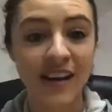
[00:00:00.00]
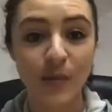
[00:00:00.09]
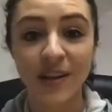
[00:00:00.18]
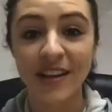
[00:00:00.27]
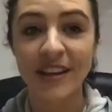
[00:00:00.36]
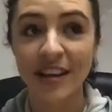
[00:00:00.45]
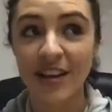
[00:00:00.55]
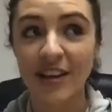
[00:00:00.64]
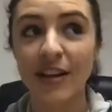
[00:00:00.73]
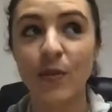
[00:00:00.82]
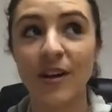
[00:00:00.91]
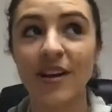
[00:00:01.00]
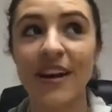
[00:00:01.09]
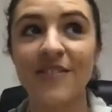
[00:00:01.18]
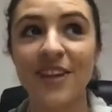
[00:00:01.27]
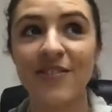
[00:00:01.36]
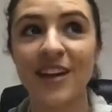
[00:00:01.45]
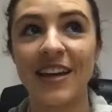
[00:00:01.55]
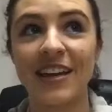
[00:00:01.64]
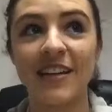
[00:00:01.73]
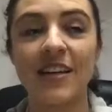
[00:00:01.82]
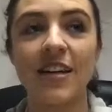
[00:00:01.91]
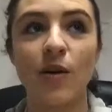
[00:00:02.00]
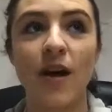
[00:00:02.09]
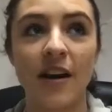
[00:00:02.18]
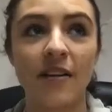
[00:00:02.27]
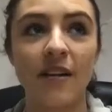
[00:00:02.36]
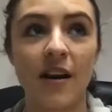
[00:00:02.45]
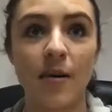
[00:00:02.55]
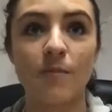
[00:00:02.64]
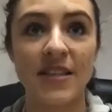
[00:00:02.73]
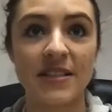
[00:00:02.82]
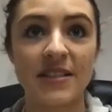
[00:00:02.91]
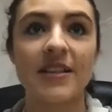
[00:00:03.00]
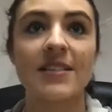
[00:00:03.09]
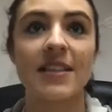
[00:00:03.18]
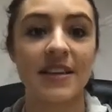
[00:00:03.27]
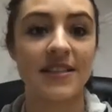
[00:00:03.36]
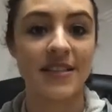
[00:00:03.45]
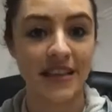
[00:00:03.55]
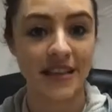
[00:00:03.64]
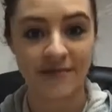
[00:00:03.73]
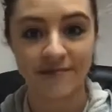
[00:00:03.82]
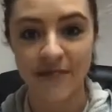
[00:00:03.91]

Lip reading: We have even, our business is in